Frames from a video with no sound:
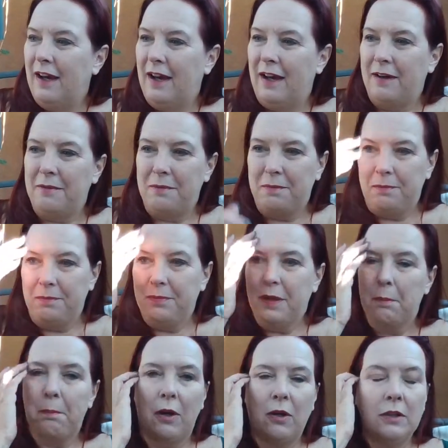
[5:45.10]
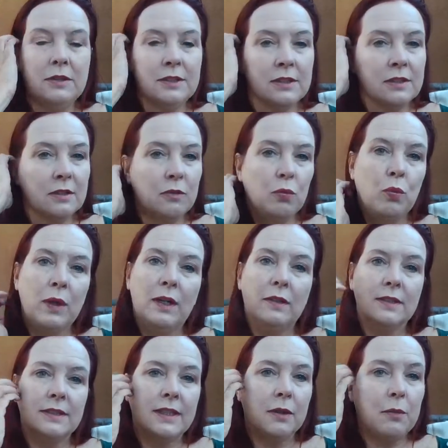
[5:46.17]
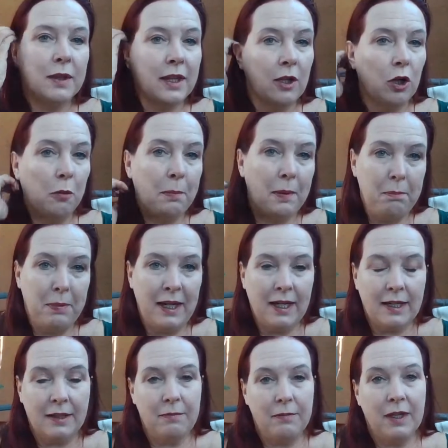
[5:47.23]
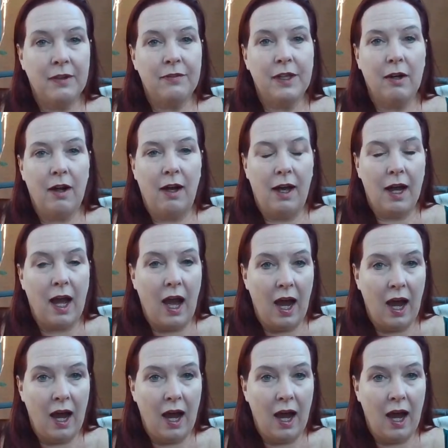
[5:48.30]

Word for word: Um, Birds will sit with an open beak if they're hot.